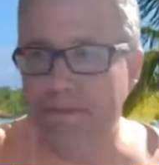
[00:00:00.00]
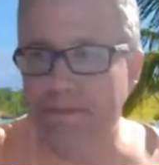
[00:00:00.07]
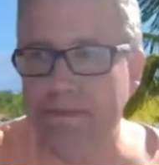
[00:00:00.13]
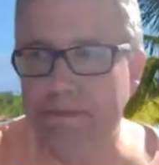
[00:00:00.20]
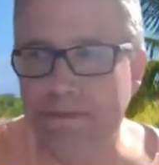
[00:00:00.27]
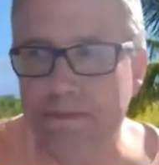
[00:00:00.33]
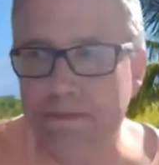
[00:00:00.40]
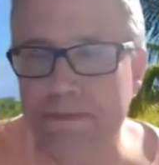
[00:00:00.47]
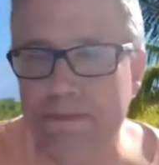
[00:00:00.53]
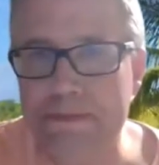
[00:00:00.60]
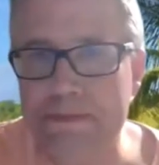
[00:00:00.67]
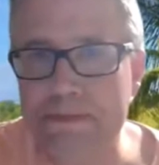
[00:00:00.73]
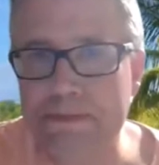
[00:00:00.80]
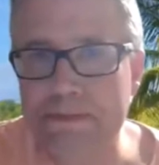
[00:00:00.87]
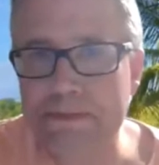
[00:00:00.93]
to a lot of
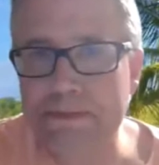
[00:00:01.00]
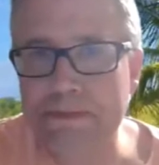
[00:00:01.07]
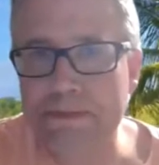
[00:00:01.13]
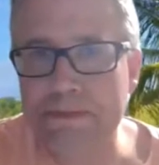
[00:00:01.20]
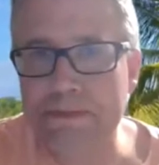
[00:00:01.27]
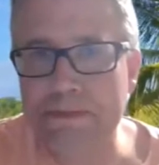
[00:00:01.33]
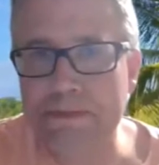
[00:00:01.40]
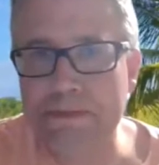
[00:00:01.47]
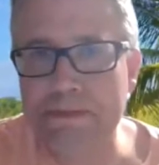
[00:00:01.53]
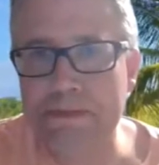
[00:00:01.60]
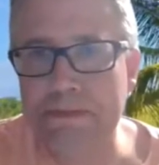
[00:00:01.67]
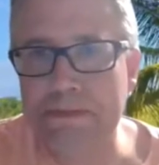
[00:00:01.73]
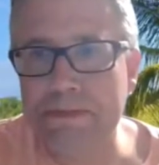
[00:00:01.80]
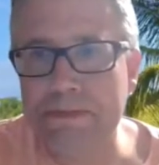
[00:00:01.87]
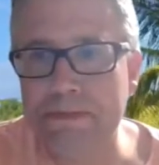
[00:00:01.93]
the earlier
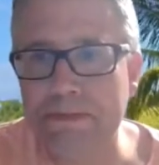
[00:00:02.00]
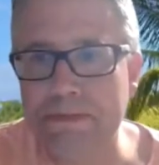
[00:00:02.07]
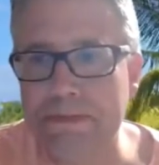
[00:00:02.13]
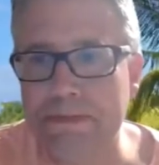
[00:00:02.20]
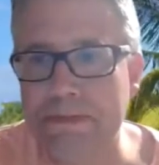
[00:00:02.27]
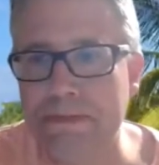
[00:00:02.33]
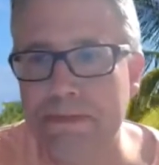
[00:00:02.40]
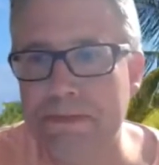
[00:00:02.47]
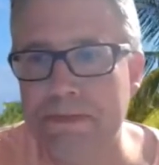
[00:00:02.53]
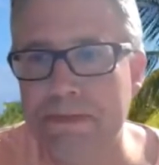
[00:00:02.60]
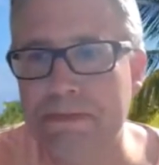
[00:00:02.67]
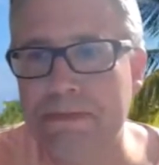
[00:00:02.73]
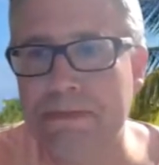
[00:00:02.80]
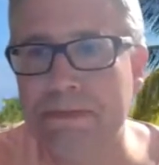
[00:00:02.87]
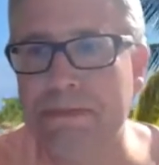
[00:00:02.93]
stuff, and I didn't actually realize
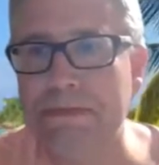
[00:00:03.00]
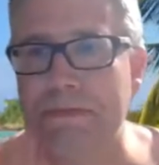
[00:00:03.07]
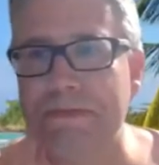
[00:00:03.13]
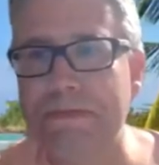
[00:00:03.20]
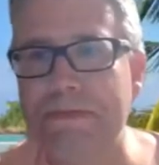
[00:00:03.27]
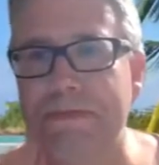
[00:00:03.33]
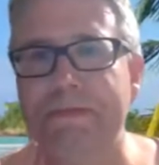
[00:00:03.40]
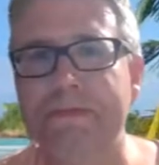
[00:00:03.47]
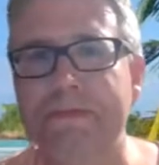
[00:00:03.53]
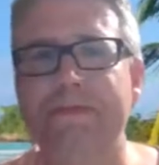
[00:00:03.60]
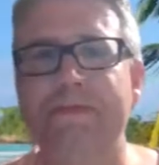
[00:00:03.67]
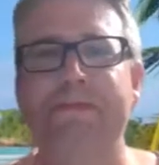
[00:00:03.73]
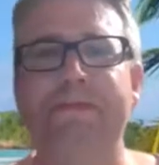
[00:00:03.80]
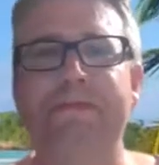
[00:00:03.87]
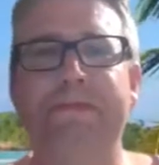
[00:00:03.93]
it was in first
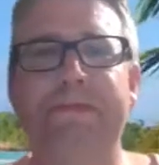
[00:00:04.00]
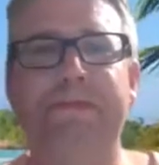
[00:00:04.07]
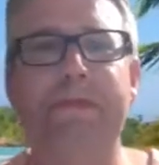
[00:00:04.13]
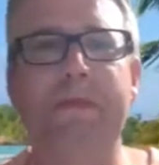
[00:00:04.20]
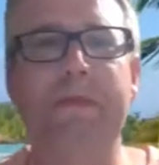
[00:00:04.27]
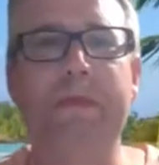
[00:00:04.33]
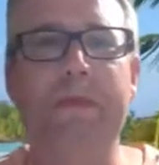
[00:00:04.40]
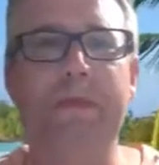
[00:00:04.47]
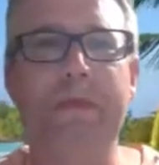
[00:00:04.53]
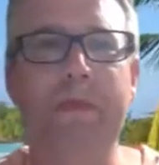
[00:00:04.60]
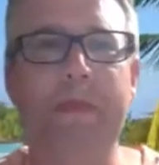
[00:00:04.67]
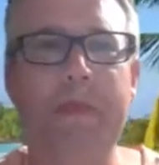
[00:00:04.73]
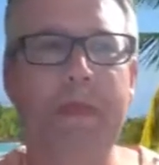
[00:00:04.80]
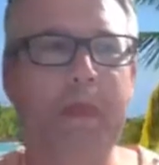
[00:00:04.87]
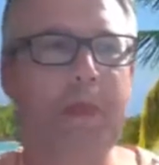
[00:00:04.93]
position.
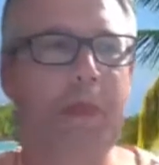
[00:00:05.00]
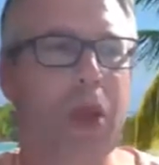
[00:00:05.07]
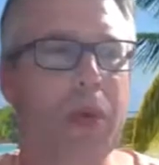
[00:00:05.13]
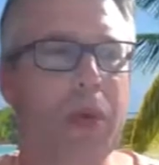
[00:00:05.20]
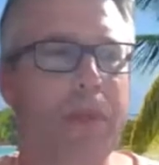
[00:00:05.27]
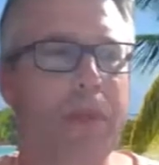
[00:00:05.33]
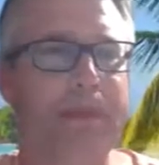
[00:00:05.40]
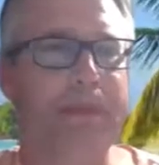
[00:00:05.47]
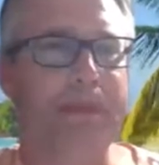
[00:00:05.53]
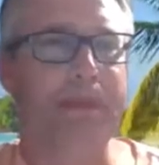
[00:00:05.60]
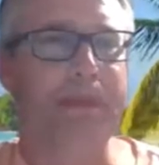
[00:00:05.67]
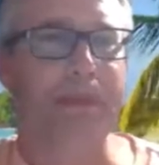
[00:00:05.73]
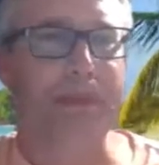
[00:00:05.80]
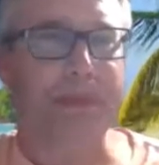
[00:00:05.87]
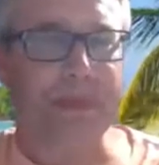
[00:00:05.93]
So I think that's
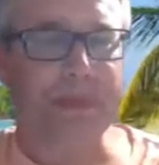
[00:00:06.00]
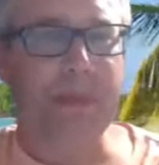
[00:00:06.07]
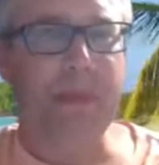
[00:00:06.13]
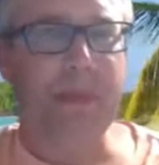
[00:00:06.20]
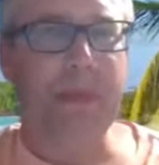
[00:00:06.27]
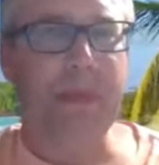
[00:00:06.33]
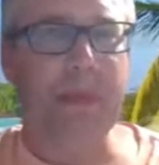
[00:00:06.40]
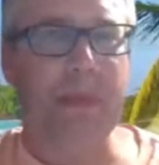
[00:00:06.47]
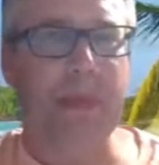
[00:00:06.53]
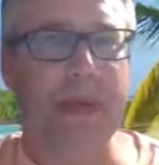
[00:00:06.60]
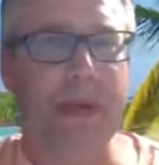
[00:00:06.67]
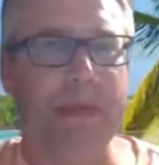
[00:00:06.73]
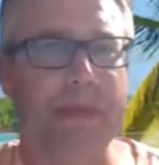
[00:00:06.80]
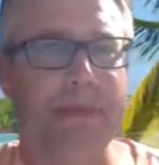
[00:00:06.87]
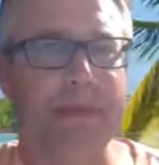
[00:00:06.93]
a, you
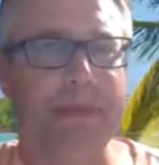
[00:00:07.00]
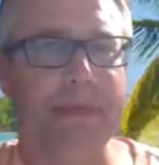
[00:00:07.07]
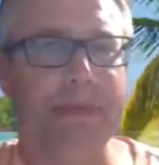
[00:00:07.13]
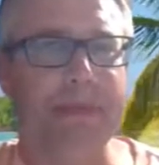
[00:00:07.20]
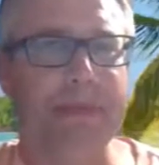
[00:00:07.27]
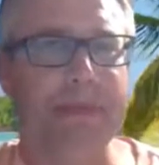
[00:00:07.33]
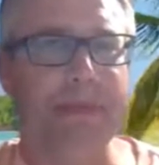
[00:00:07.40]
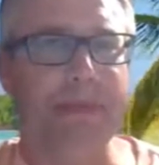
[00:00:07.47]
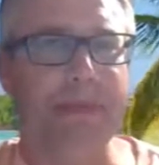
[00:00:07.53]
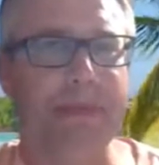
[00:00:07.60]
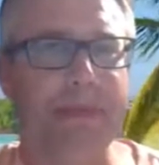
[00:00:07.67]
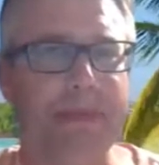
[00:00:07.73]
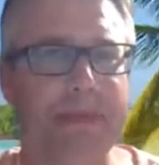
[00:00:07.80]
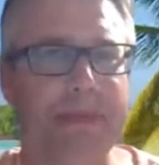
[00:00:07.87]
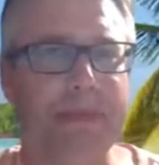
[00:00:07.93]
know, a good
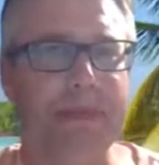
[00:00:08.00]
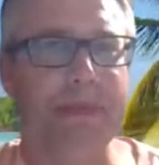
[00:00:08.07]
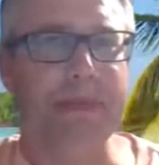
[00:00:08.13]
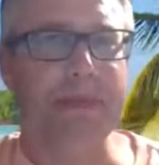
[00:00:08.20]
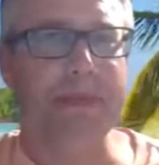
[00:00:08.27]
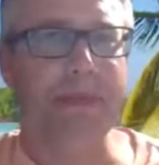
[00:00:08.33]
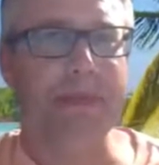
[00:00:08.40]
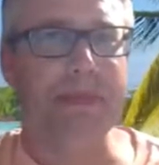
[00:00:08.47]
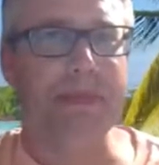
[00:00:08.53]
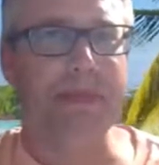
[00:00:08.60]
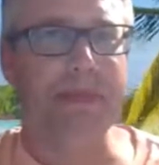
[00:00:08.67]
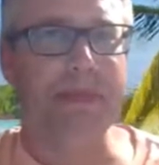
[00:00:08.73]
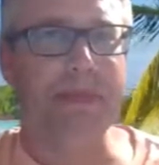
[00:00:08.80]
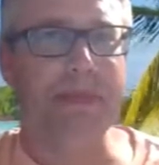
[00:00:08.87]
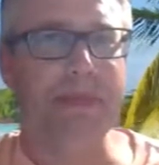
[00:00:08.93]
history lesson you've given us
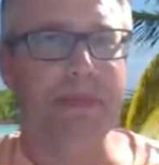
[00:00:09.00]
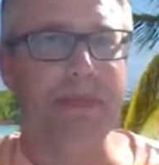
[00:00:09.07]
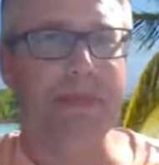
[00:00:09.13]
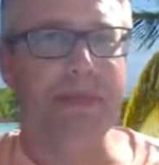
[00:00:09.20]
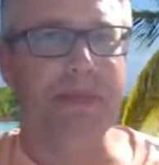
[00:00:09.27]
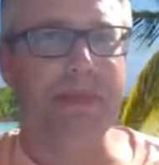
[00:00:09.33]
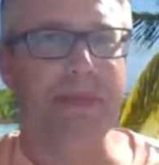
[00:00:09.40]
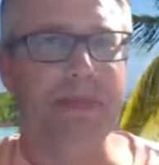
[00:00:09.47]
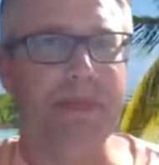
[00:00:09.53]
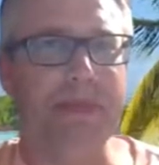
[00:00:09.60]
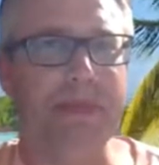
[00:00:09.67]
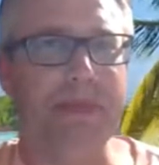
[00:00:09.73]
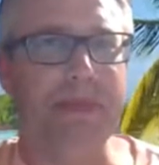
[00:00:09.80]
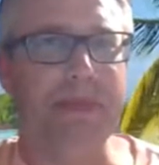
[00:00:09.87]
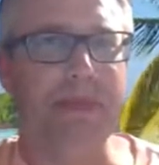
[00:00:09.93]
there.
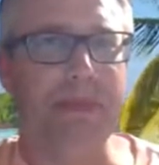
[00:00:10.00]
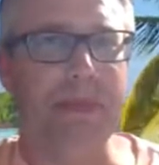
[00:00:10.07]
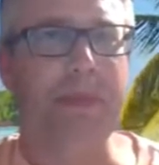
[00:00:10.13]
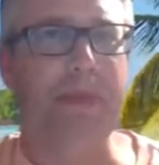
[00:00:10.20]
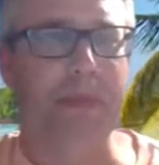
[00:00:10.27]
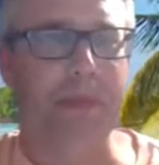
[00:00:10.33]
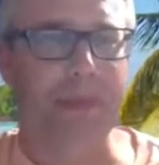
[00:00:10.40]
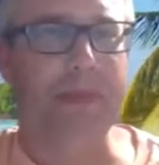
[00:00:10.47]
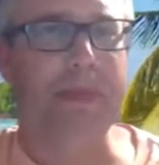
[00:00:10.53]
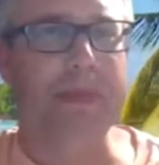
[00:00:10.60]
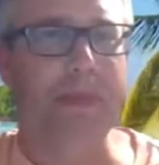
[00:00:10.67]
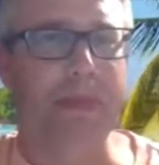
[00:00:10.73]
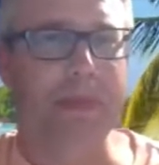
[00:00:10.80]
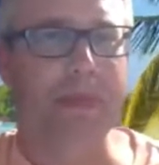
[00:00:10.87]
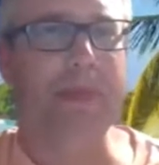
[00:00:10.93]
I love all the
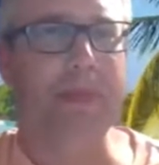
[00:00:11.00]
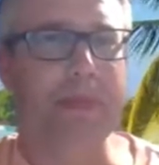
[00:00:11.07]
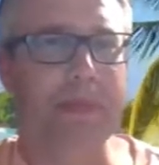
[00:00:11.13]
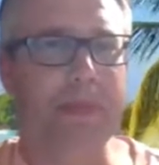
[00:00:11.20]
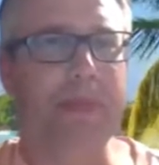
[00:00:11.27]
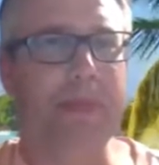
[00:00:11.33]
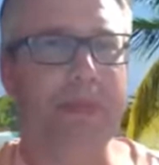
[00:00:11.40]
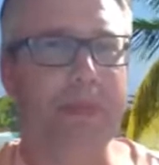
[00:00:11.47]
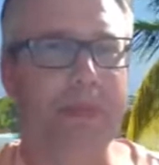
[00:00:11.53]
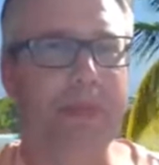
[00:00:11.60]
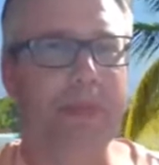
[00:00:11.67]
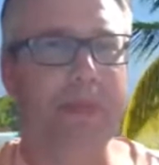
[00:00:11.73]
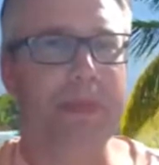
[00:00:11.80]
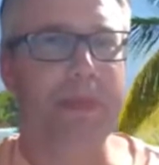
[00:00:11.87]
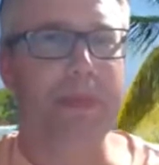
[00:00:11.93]
different tunings. You know,
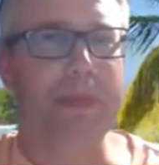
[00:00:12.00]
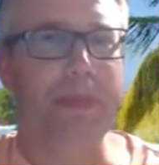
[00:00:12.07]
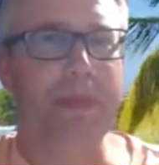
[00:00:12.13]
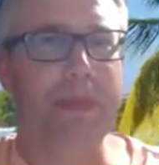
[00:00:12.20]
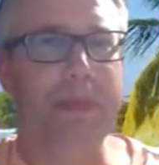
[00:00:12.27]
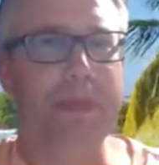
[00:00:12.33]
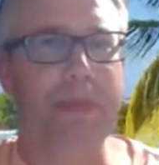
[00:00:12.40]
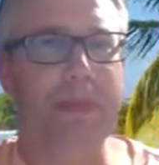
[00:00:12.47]
I've tried all different,